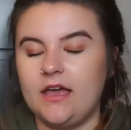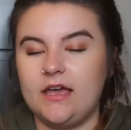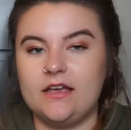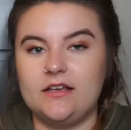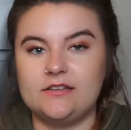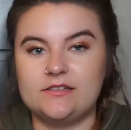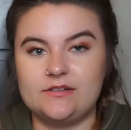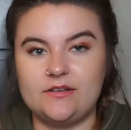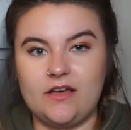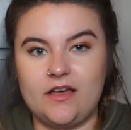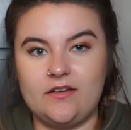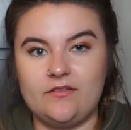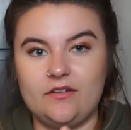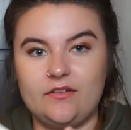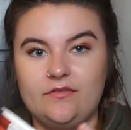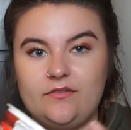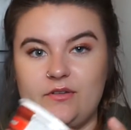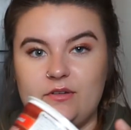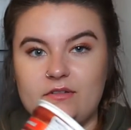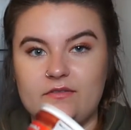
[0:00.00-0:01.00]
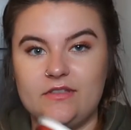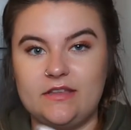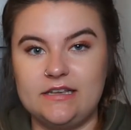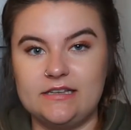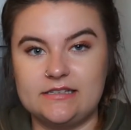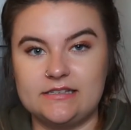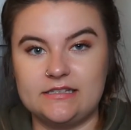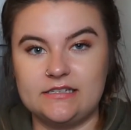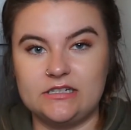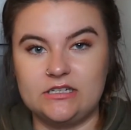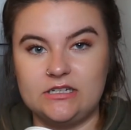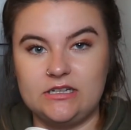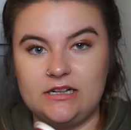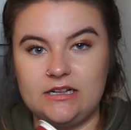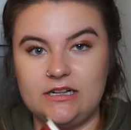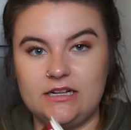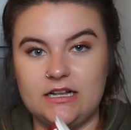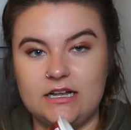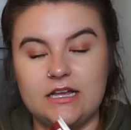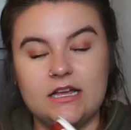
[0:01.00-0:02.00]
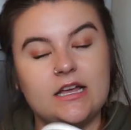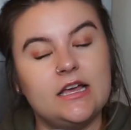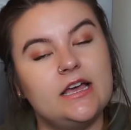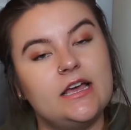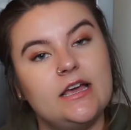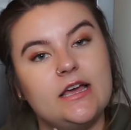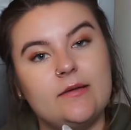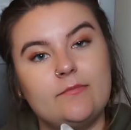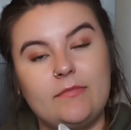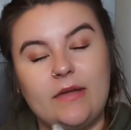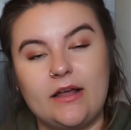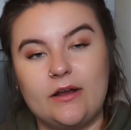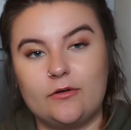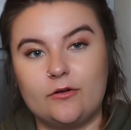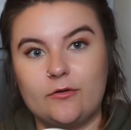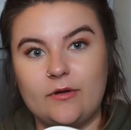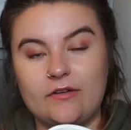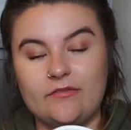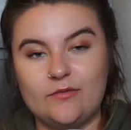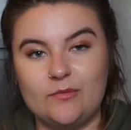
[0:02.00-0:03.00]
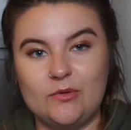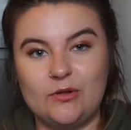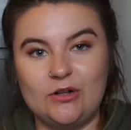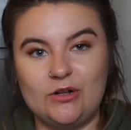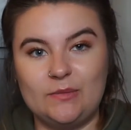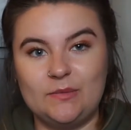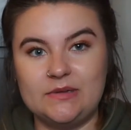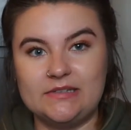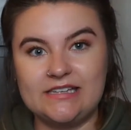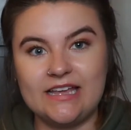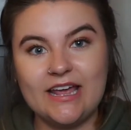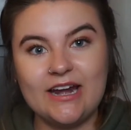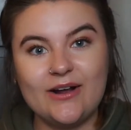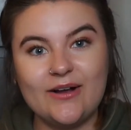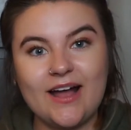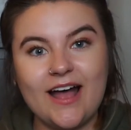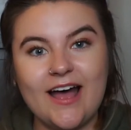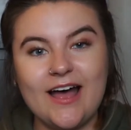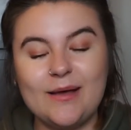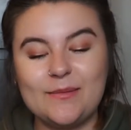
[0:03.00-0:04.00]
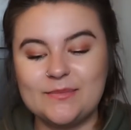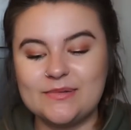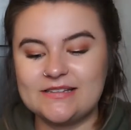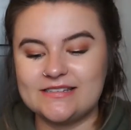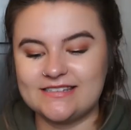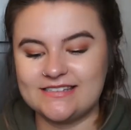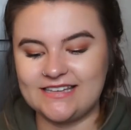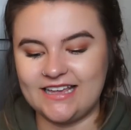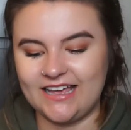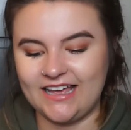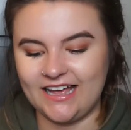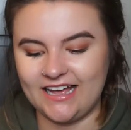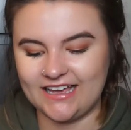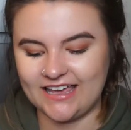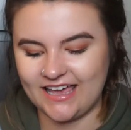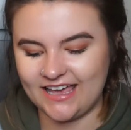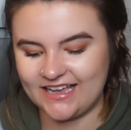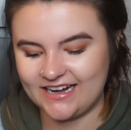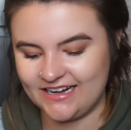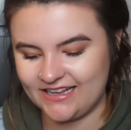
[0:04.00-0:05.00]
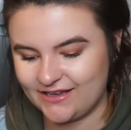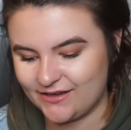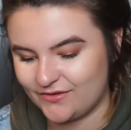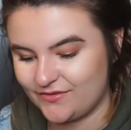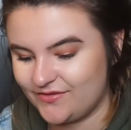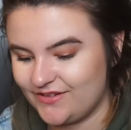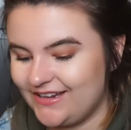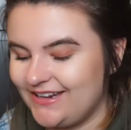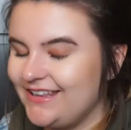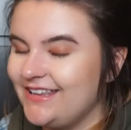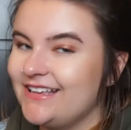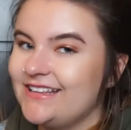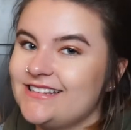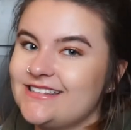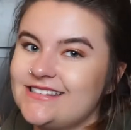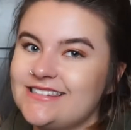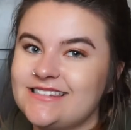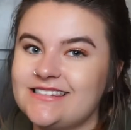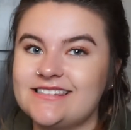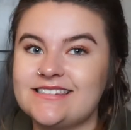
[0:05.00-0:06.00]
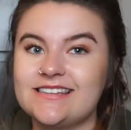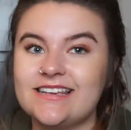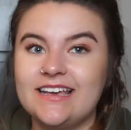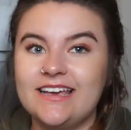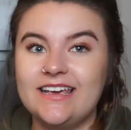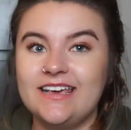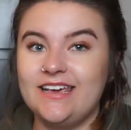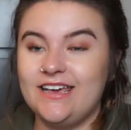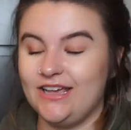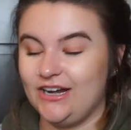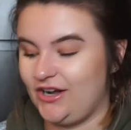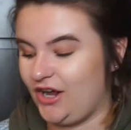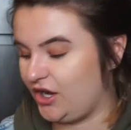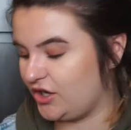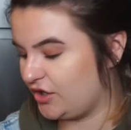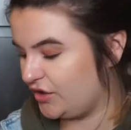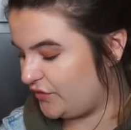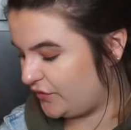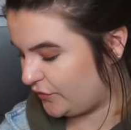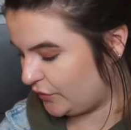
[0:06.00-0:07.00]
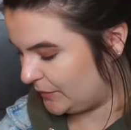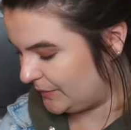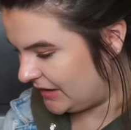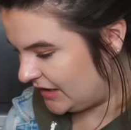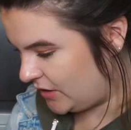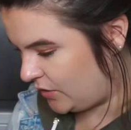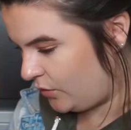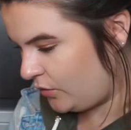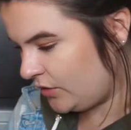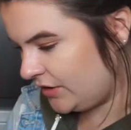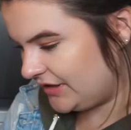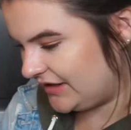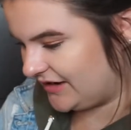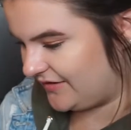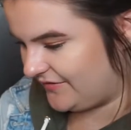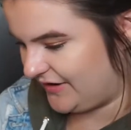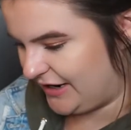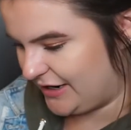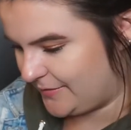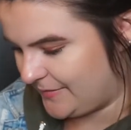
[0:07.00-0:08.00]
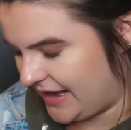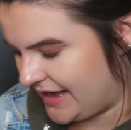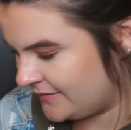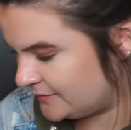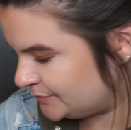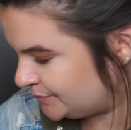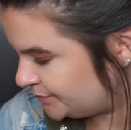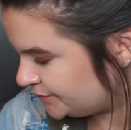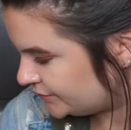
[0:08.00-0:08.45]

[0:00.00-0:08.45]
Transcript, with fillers: I also have a few of these little microwavable potato cups. Again, convenience, not good for me or the environment.